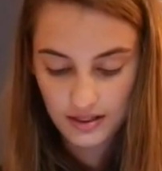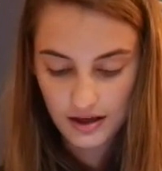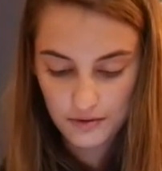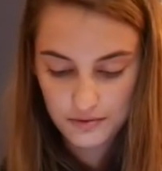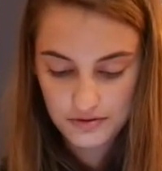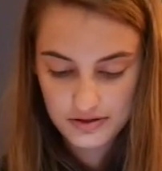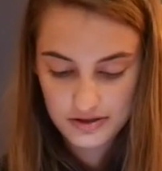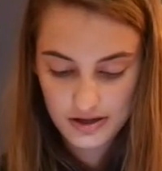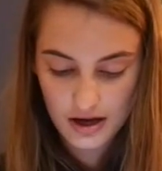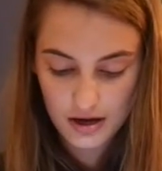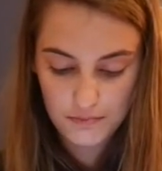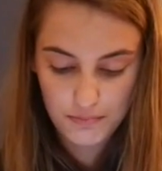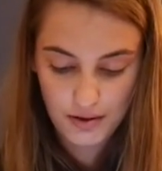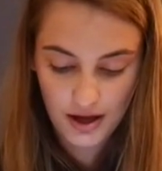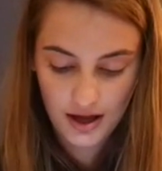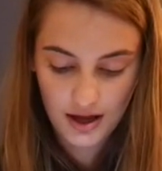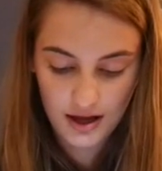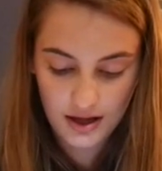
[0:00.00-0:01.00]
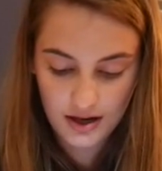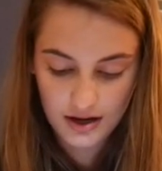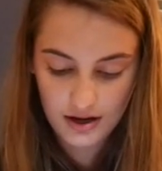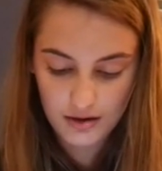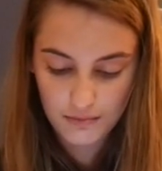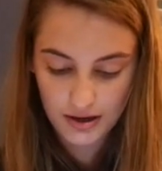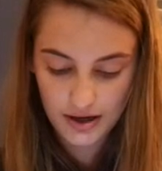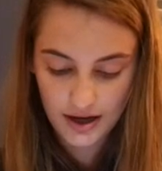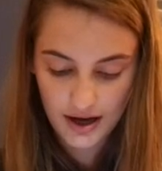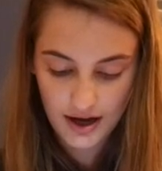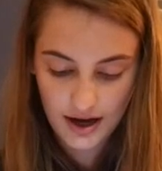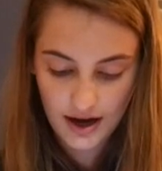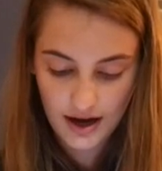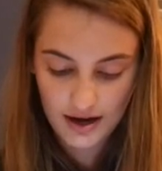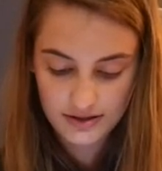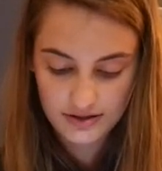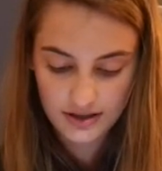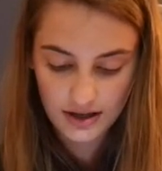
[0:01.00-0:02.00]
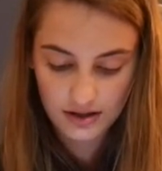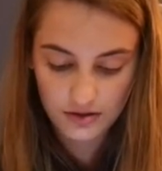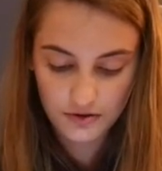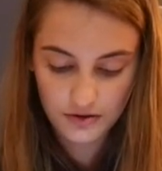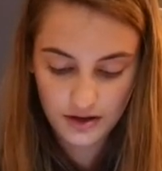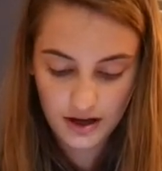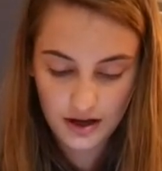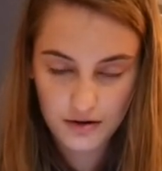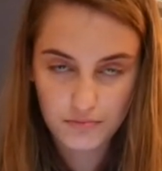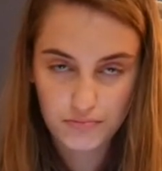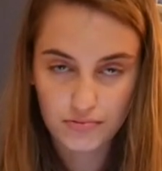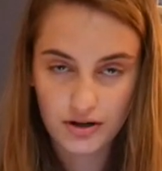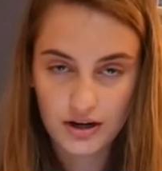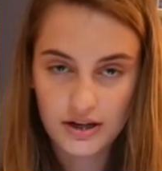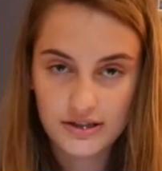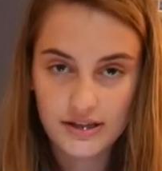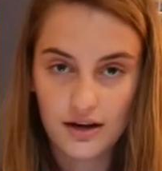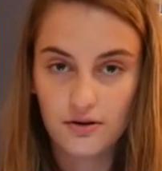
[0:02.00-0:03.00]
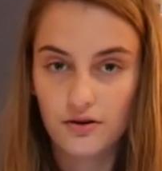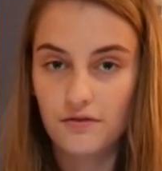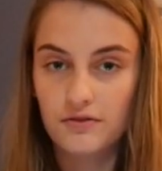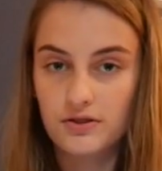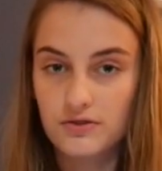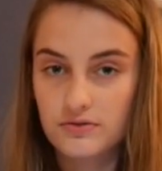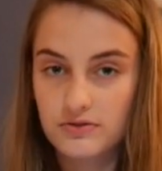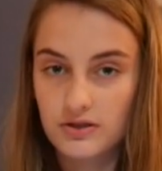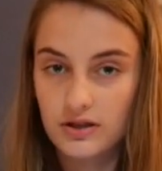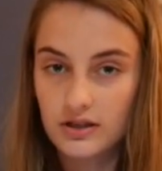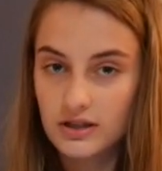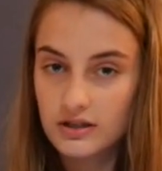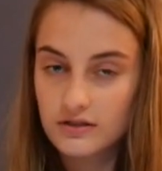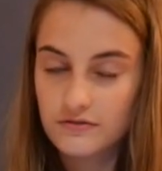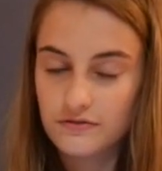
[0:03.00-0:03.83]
that was a pain in my ass. I literally had a breakdown over those cookies